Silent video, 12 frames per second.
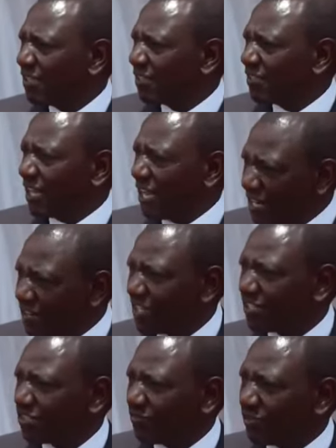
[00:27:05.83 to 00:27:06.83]
the hundreds
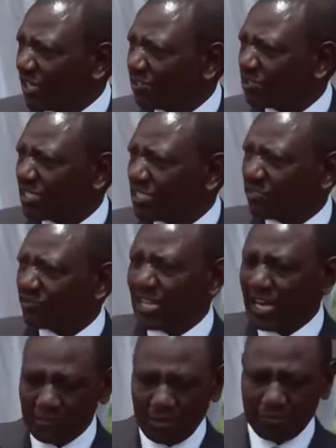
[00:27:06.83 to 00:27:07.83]
of thousands of
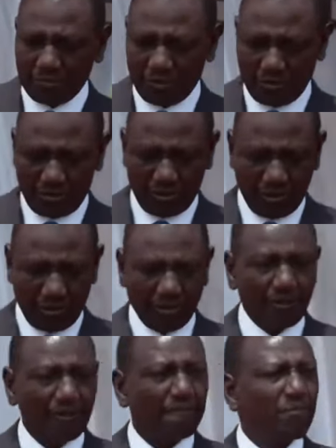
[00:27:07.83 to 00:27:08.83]
young people
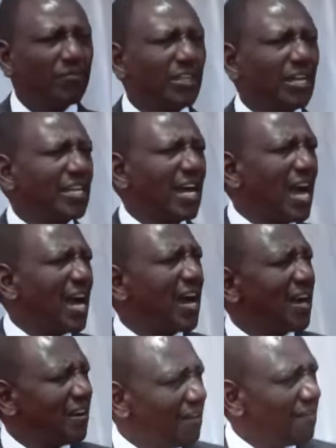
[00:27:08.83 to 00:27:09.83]
that are
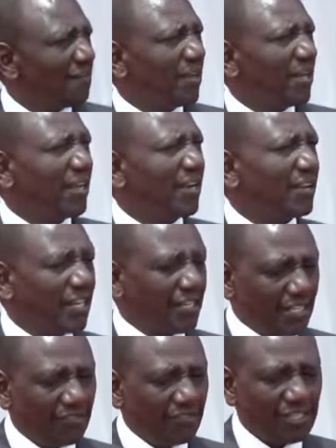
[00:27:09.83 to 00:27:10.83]
in the
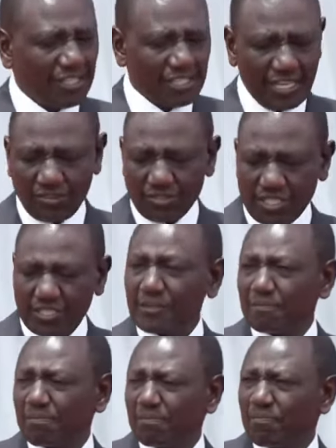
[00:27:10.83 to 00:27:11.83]
TVET ecosystem,
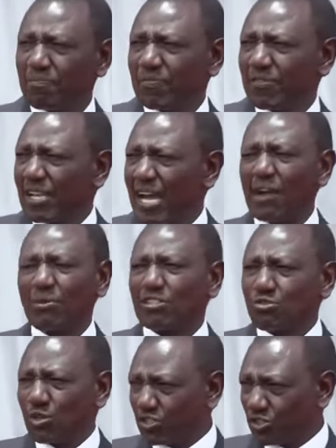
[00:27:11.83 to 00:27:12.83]
I want to
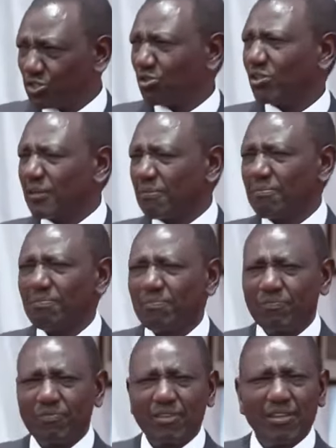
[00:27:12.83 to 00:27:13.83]
assure them
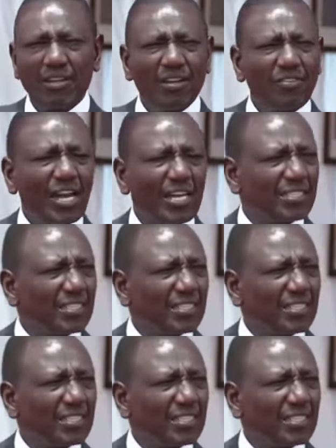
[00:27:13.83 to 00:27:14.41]
that